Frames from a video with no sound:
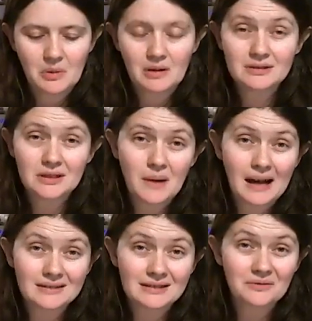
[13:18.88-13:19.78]
Also
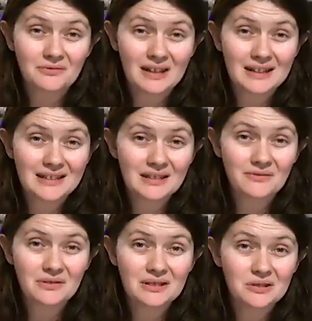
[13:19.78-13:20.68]
has an affinity
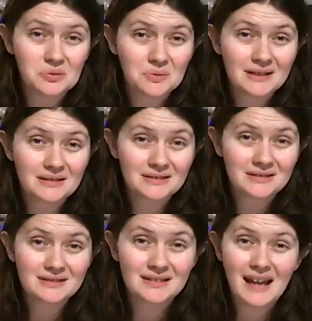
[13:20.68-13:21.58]
for the
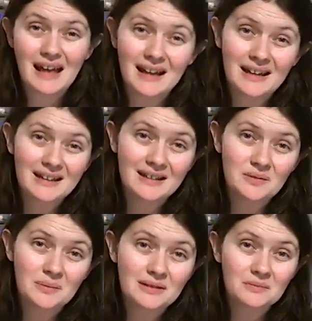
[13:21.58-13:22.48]
adrenals. And hey,
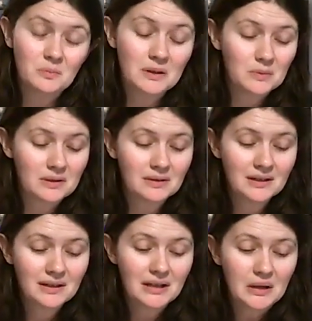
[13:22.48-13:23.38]
when
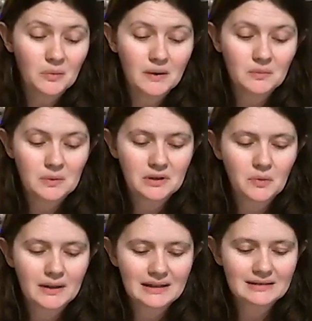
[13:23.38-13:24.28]
we're
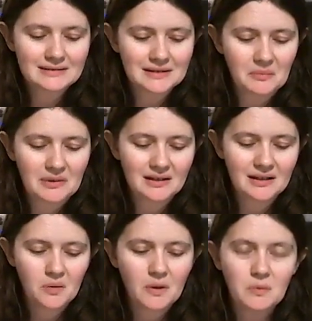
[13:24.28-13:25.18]
quitting something, you
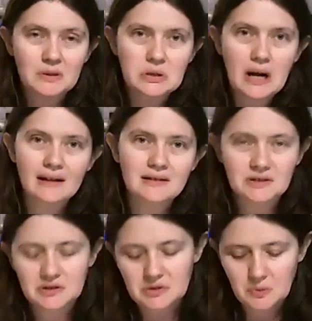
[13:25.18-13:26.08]
know, when we're trying to
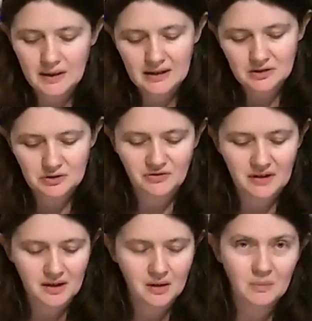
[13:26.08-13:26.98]
switch
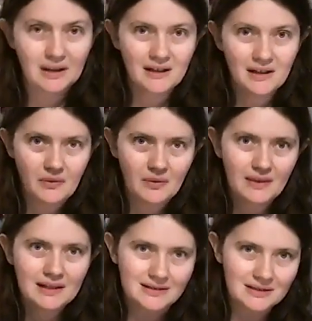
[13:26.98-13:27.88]
from
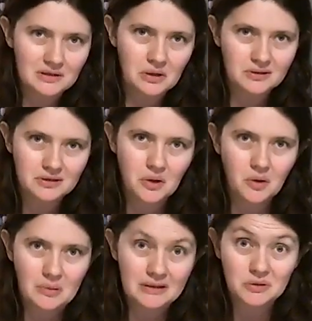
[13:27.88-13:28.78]
this adult
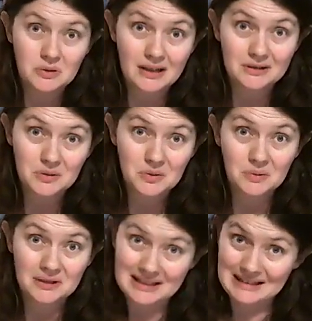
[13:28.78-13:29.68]
coping stress
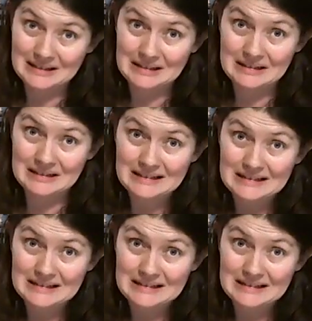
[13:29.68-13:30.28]
tool here